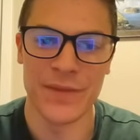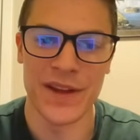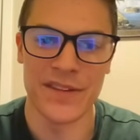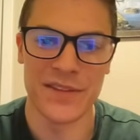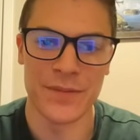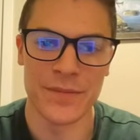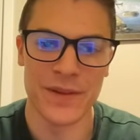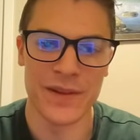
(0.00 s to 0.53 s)
Get
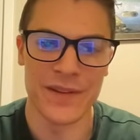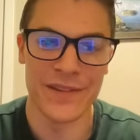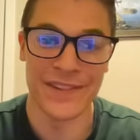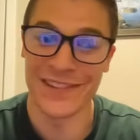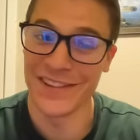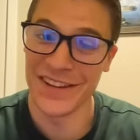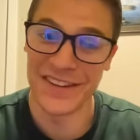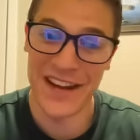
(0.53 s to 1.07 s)
some.
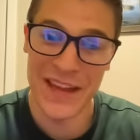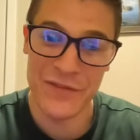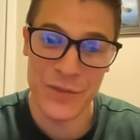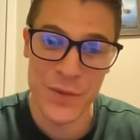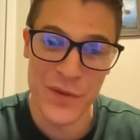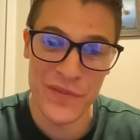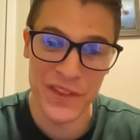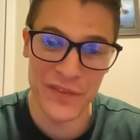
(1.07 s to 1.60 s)
He's not
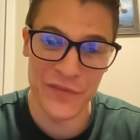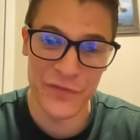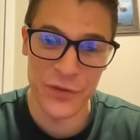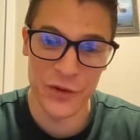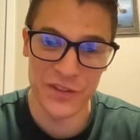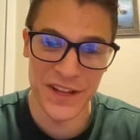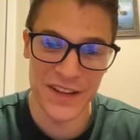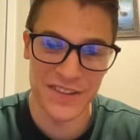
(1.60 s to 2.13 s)
even moving the
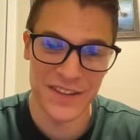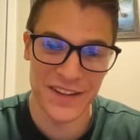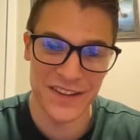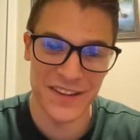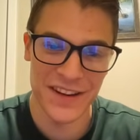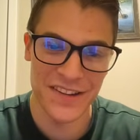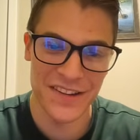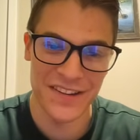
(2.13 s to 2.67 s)
full
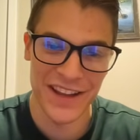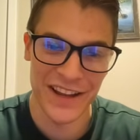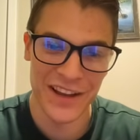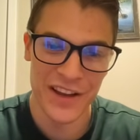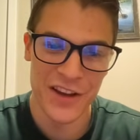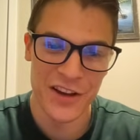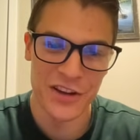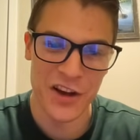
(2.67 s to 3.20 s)
distance. He's just like,
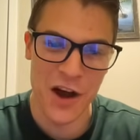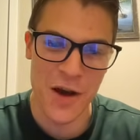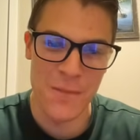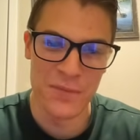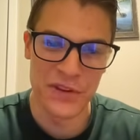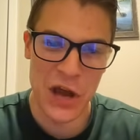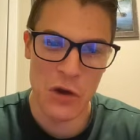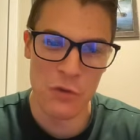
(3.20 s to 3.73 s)

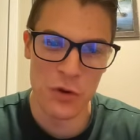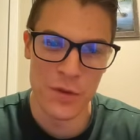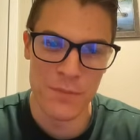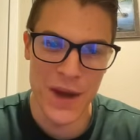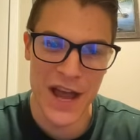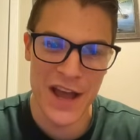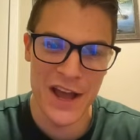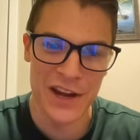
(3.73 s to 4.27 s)
come tower
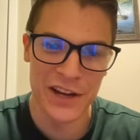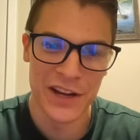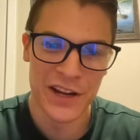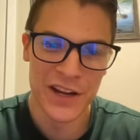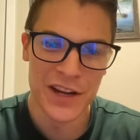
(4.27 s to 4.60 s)
bad.